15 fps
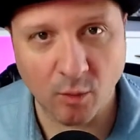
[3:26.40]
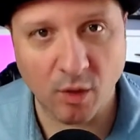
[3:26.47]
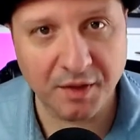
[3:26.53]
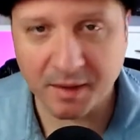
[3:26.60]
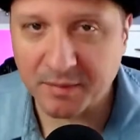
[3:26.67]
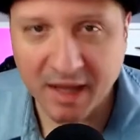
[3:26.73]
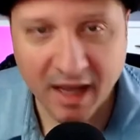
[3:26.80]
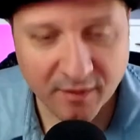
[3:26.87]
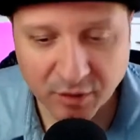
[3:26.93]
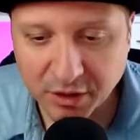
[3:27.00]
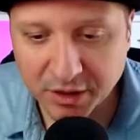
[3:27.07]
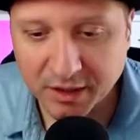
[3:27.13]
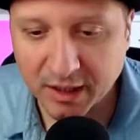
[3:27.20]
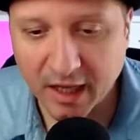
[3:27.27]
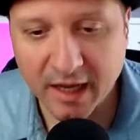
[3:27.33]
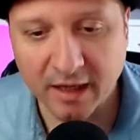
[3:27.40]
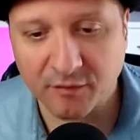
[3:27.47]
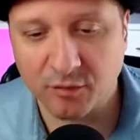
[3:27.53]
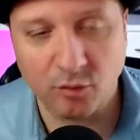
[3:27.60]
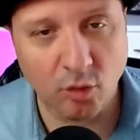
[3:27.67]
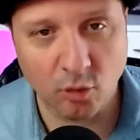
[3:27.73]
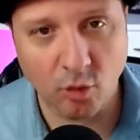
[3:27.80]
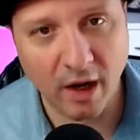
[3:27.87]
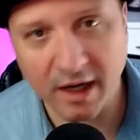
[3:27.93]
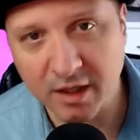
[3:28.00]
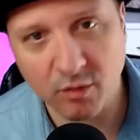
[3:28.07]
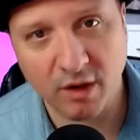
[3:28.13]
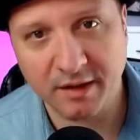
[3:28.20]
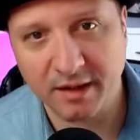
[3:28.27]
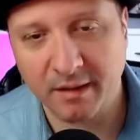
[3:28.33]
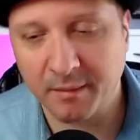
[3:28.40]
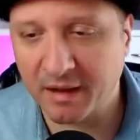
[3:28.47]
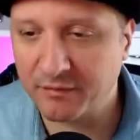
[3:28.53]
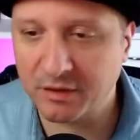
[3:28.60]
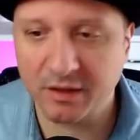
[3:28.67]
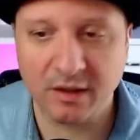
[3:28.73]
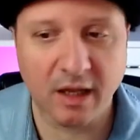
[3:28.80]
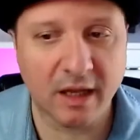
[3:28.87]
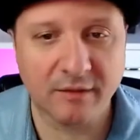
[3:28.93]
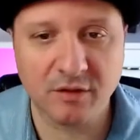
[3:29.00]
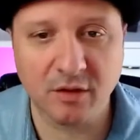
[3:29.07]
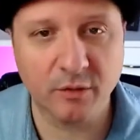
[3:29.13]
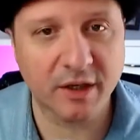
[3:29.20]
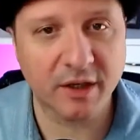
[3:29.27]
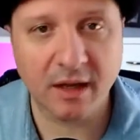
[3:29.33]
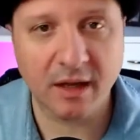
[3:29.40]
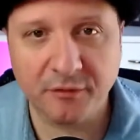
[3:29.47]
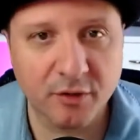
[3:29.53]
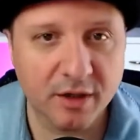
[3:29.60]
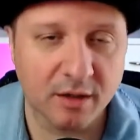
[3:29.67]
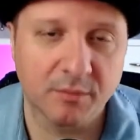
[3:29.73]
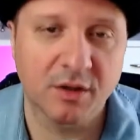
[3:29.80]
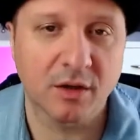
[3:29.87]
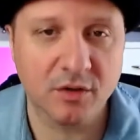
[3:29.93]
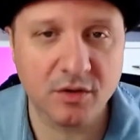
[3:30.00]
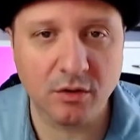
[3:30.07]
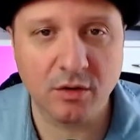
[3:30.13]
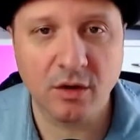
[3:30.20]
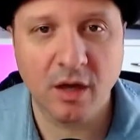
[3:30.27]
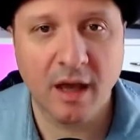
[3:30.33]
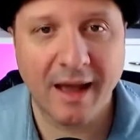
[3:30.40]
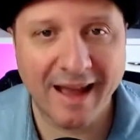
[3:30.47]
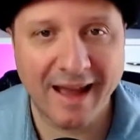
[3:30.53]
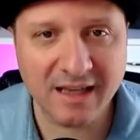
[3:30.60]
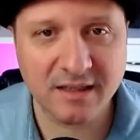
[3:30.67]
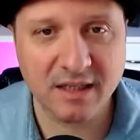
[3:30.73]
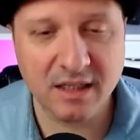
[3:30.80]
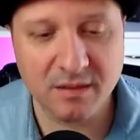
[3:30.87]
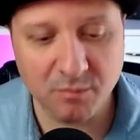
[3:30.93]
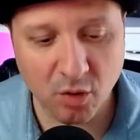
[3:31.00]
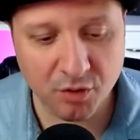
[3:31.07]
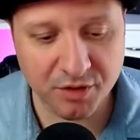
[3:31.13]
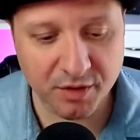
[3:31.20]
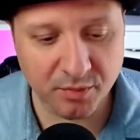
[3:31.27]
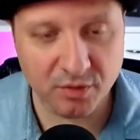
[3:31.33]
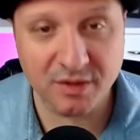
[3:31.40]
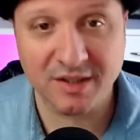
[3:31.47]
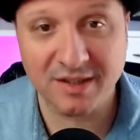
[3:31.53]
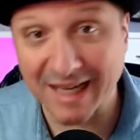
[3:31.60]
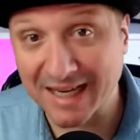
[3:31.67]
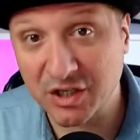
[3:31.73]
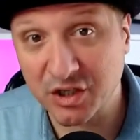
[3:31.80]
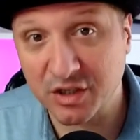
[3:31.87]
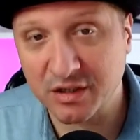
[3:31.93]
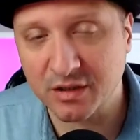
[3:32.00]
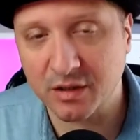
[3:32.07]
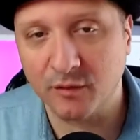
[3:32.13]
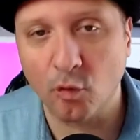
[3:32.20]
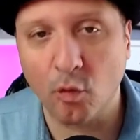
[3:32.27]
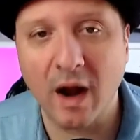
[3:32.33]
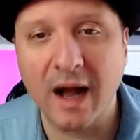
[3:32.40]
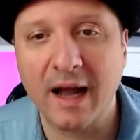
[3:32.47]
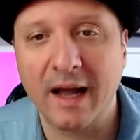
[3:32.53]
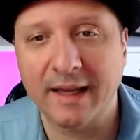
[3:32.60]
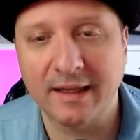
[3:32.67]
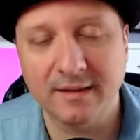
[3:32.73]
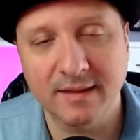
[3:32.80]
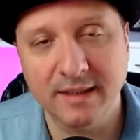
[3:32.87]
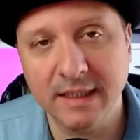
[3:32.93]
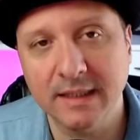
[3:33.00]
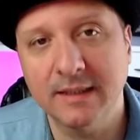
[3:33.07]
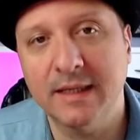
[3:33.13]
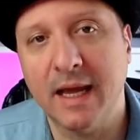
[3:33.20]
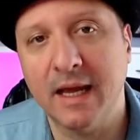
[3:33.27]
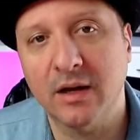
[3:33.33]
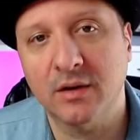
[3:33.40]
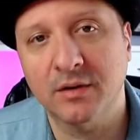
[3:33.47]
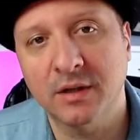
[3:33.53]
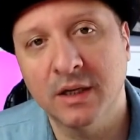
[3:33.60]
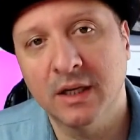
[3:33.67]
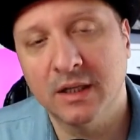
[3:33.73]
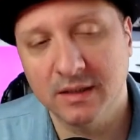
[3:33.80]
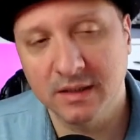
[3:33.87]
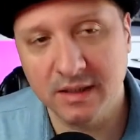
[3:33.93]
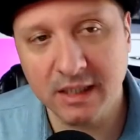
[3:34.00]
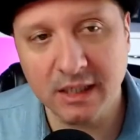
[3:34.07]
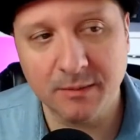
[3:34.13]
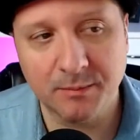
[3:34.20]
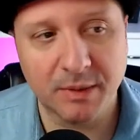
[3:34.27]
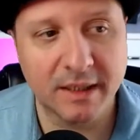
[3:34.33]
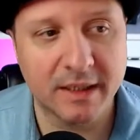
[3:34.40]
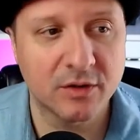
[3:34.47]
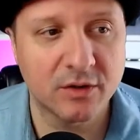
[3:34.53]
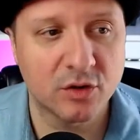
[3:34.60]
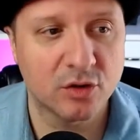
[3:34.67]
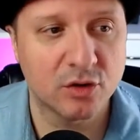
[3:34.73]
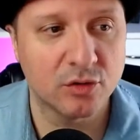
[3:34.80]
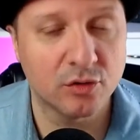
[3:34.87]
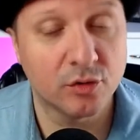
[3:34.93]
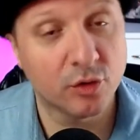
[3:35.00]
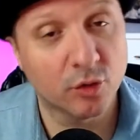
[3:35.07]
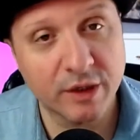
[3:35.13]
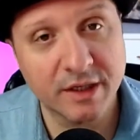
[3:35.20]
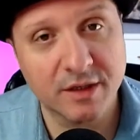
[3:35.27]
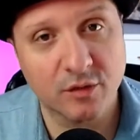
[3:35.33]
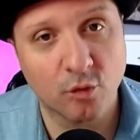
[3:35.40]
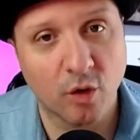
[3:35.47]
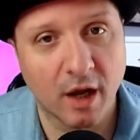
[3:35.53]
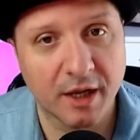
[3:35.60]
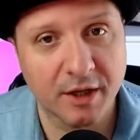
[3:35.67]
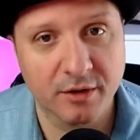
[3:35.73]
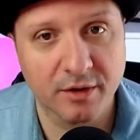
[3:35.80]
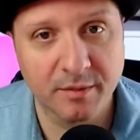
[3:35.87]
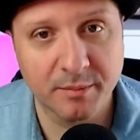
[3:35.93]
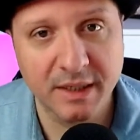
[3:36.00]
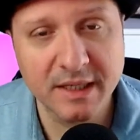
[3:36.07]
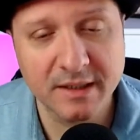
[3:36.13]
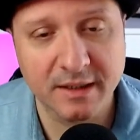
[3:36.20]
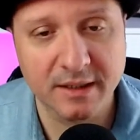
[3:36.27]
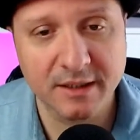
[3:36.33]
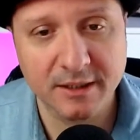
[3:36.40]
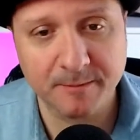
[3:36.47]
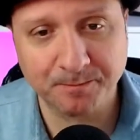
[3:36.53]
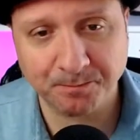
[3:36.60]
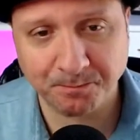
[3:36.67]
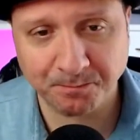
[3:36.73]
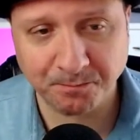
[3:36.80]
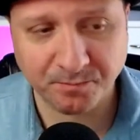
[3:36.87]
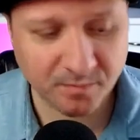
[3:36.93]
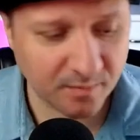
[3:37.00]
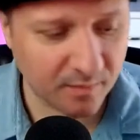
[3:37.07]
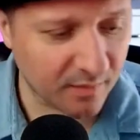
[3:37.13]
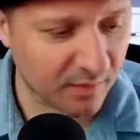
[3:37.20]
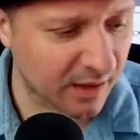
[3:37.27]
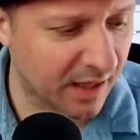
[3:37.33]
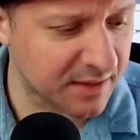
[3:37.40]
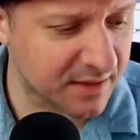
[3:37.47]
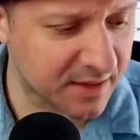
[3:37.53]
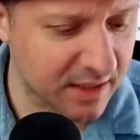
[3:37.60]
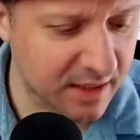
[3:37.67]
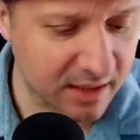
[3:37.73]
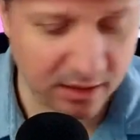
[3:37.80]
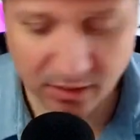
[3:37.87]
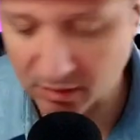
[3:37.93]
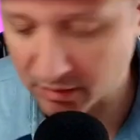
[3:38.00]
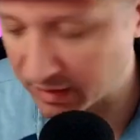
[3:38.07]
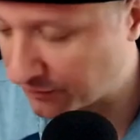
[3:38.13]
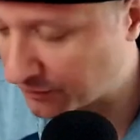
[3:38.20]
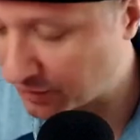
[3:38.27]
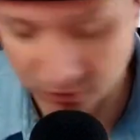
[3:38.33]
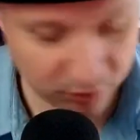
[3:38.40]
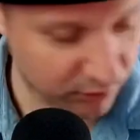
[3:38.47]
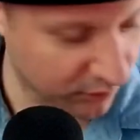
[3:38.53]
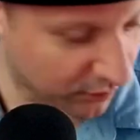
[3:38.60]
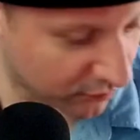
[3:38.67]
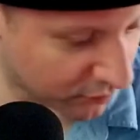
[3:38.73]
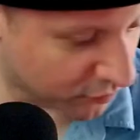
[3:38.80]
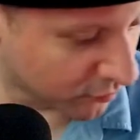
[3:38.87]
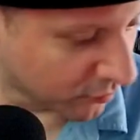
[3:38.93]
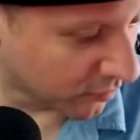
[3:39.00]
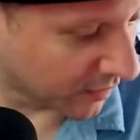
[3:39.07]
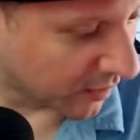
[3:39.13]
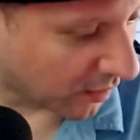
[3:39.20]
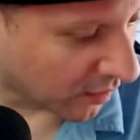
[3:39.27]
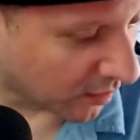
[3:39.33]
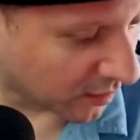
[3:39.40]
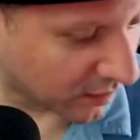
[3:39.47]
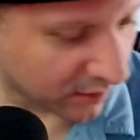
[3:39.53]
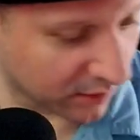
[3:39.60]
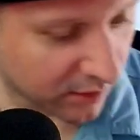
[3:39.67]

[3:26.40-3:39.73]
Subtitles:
them to have a good life. Well, why do you want them to have a good life? So we can have freedom. So you ask these multiple stages of why and dig down deep into the reason why you're in business, and see, if you truly are